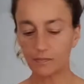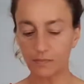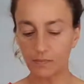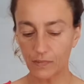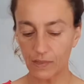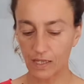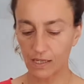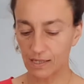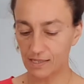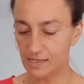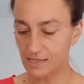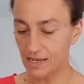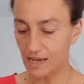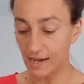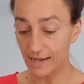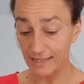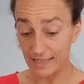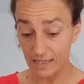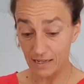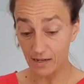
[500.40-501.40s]
Because the
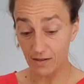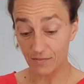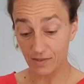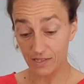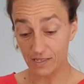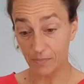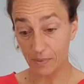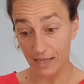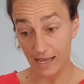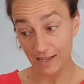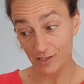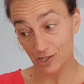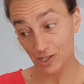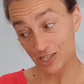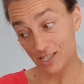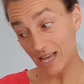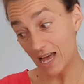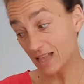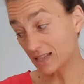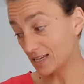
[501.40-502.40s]
idea of this blanched
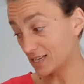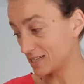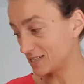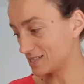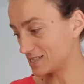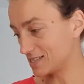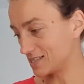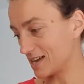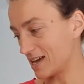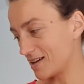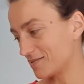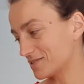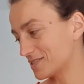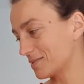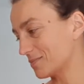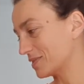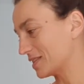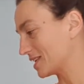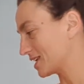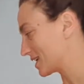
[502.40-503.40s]
salad is to have
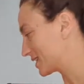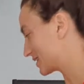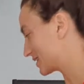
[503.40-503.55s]
something